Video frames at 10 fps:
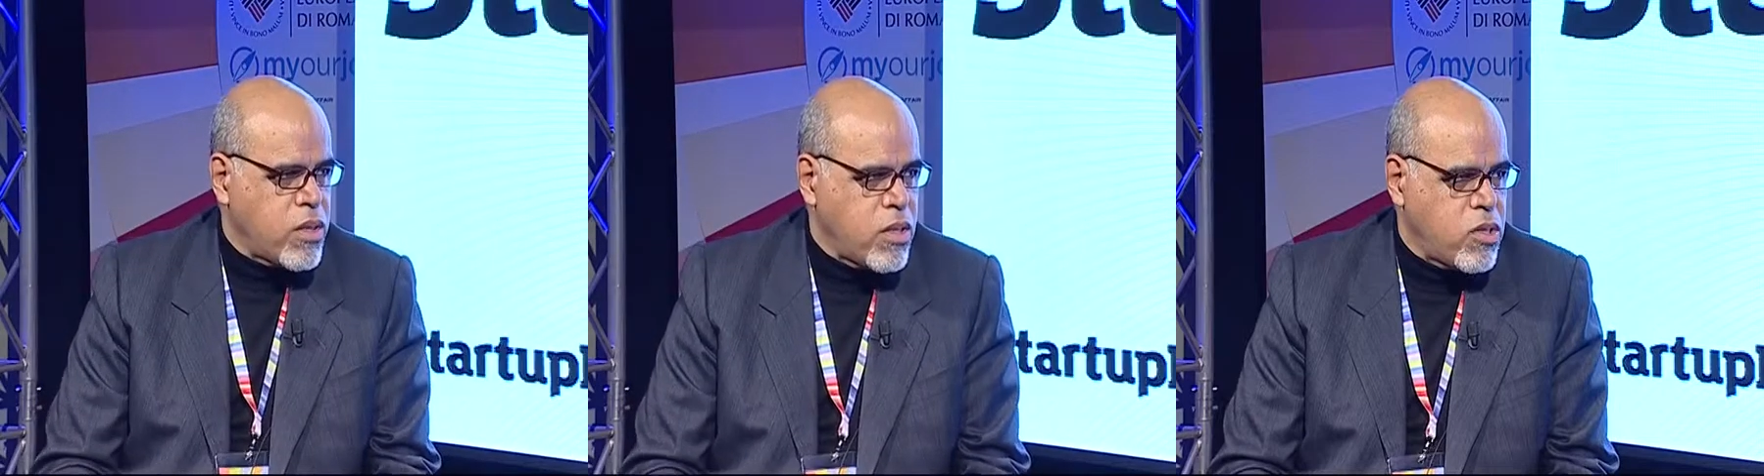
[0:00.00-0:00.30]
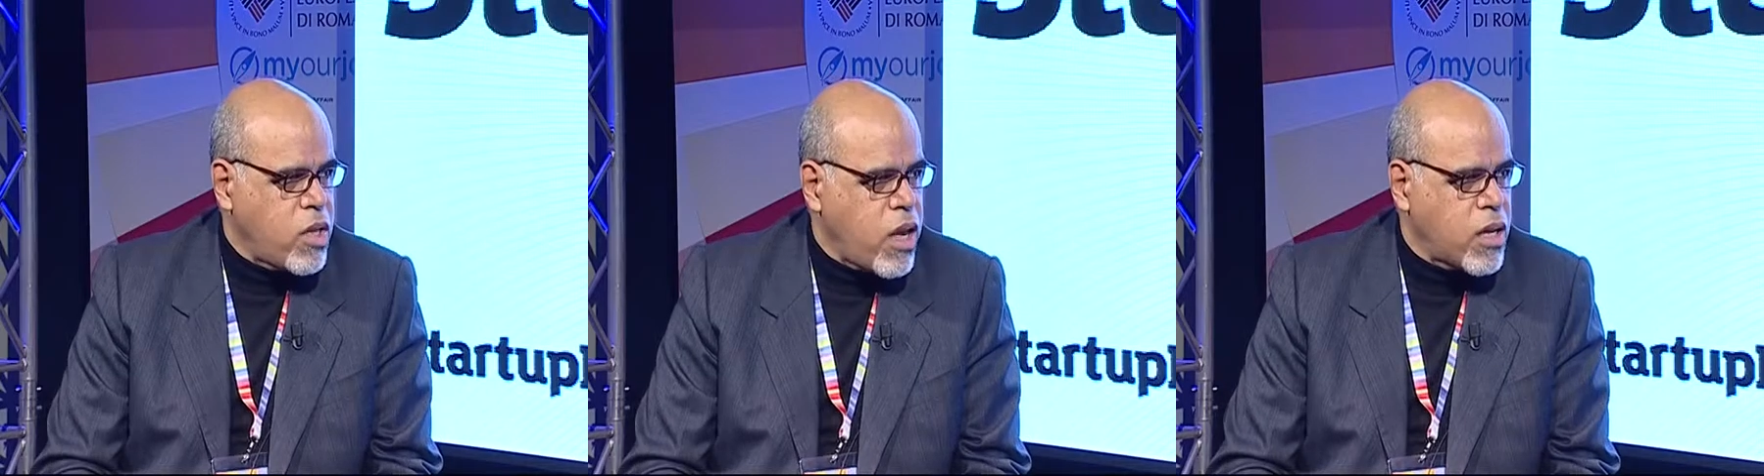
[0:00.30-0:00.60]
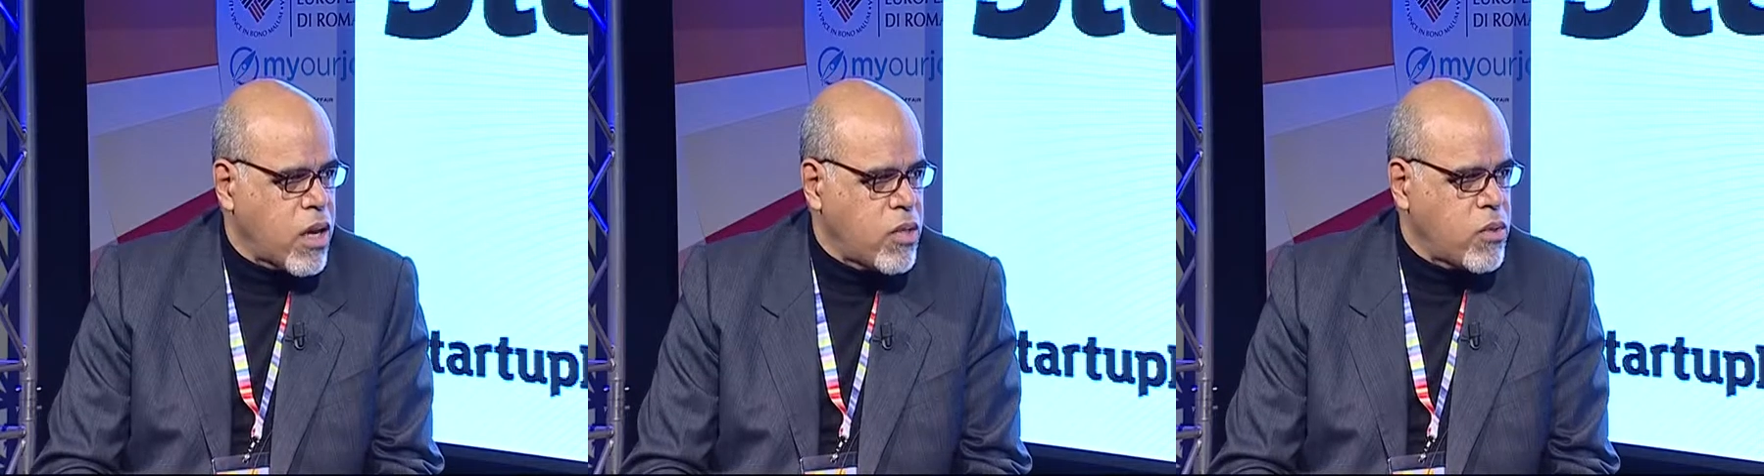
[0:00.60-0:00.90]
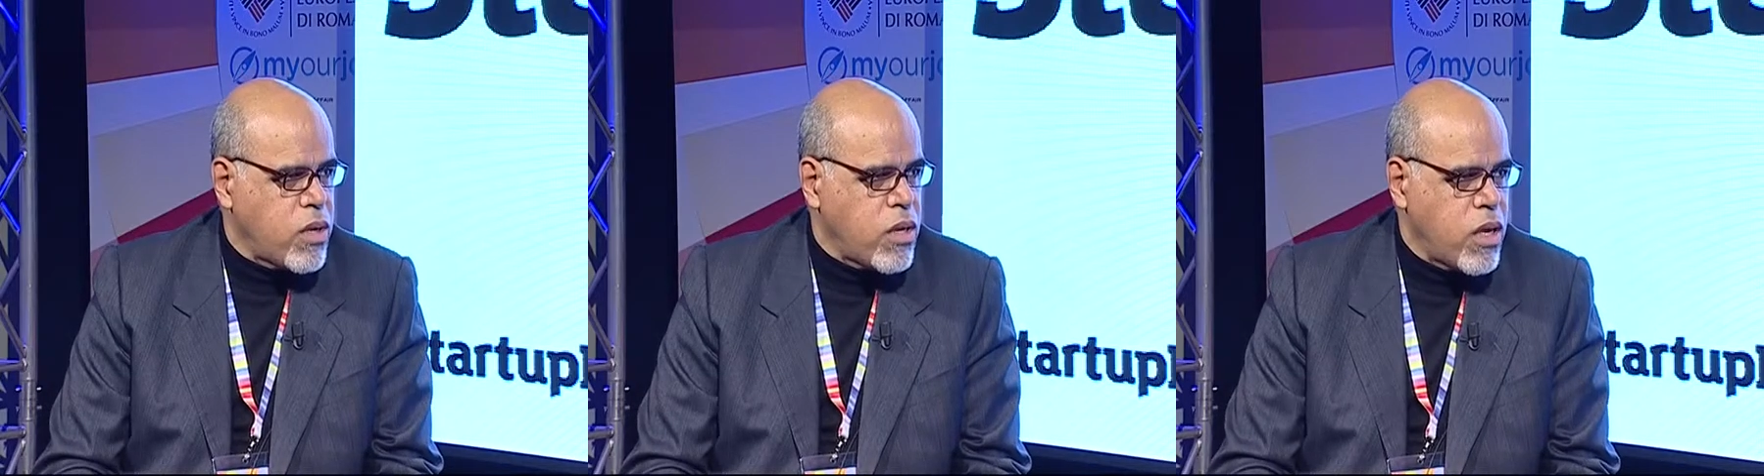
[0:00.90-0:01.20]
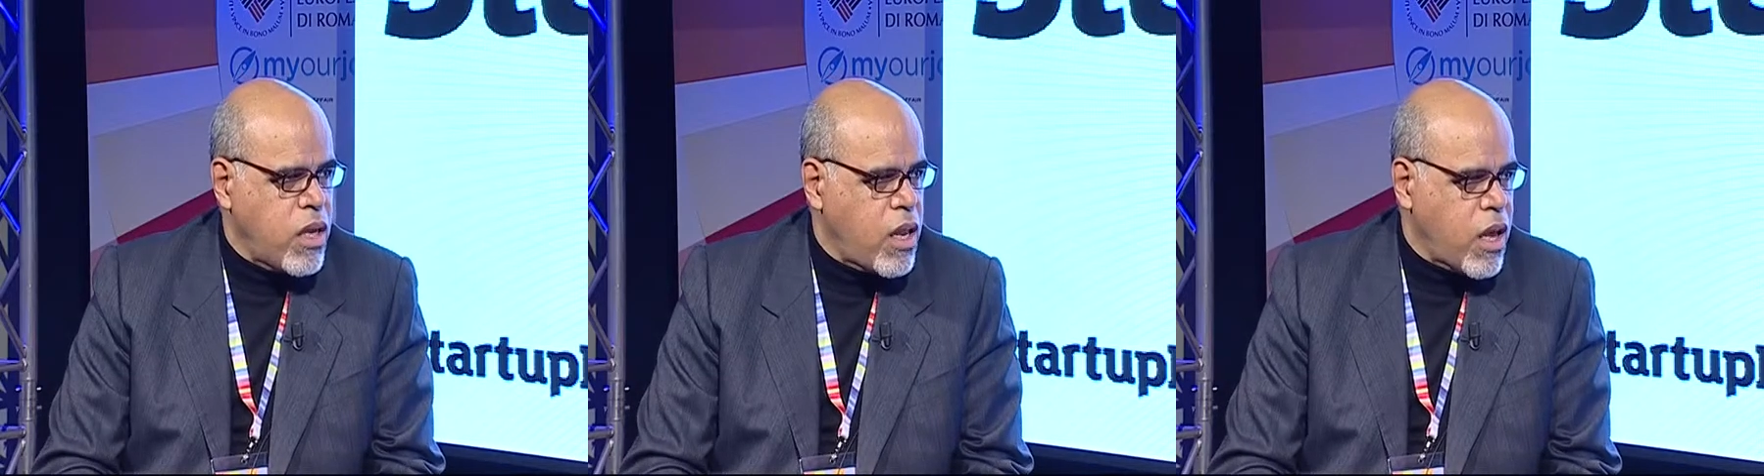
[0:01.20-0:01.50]
It's a G8 country.
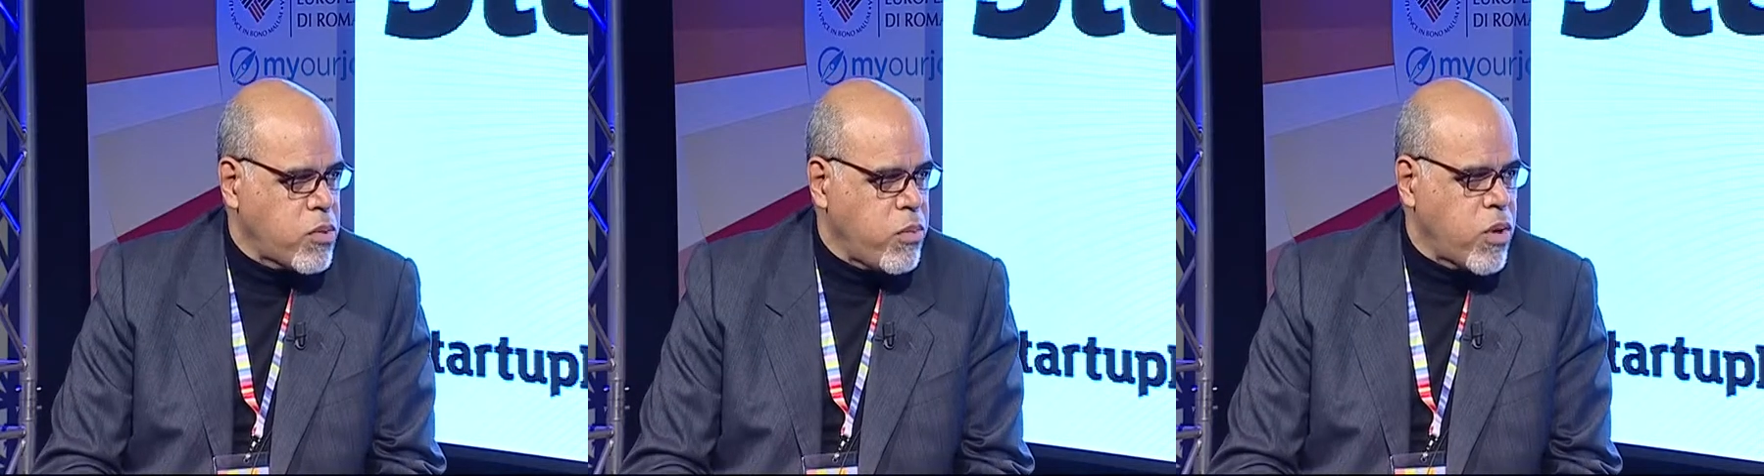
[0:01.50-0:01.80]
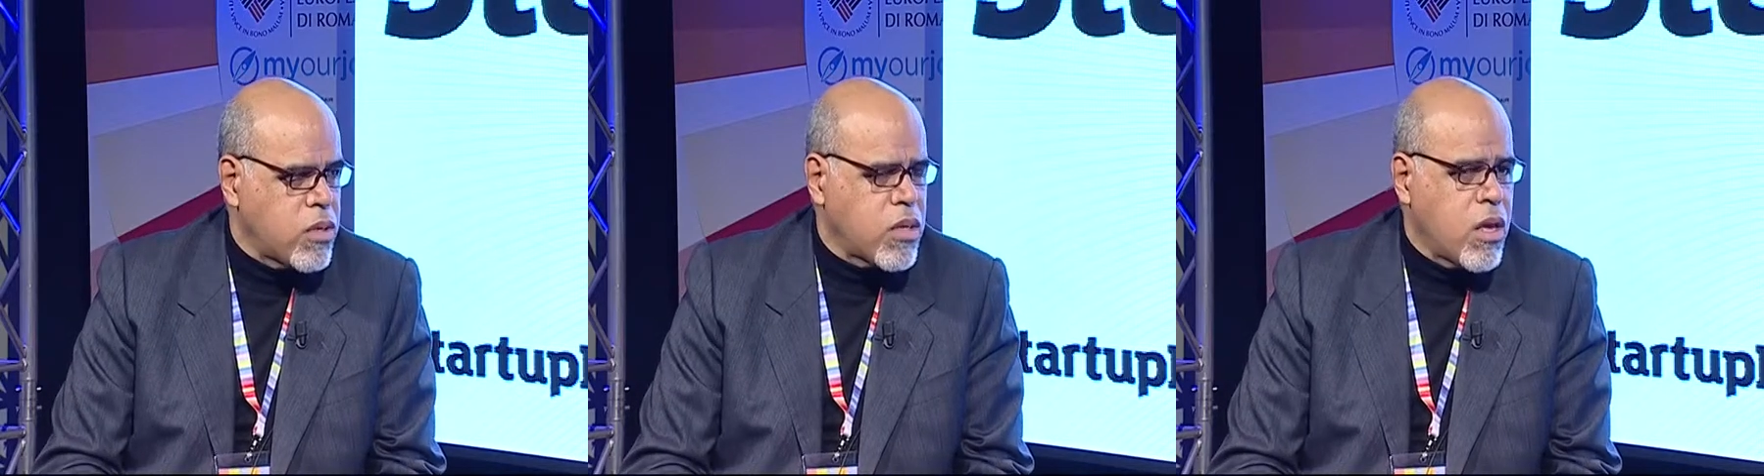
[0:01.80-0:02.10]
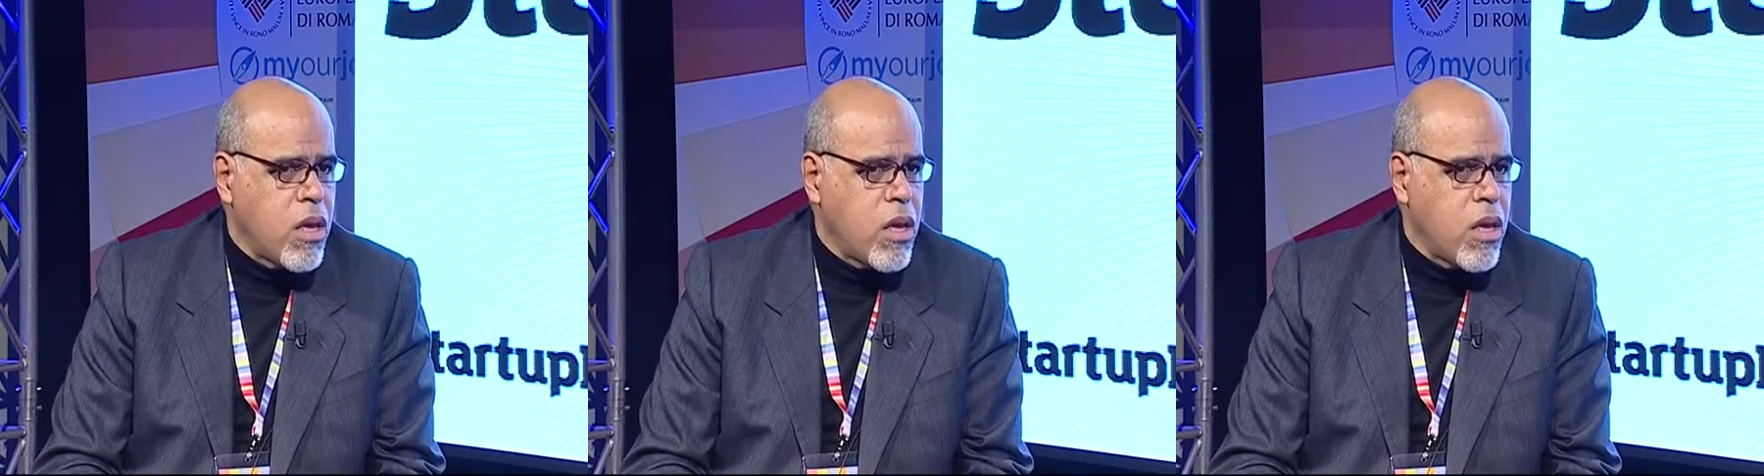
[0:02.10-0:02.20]
It exports.